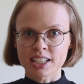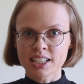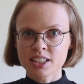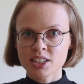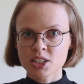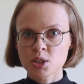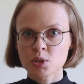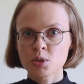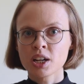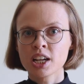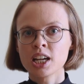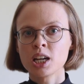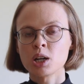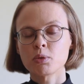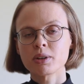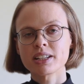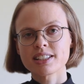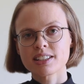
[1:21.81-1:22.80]
into
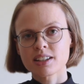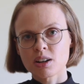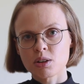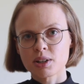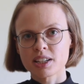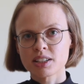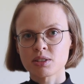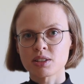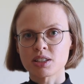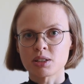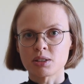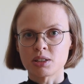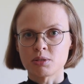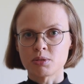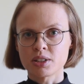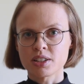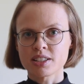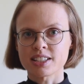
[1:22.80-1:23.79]
when going to a
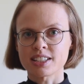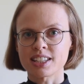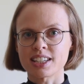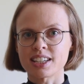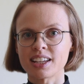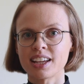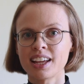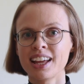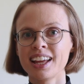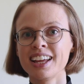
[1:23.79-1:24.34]
university.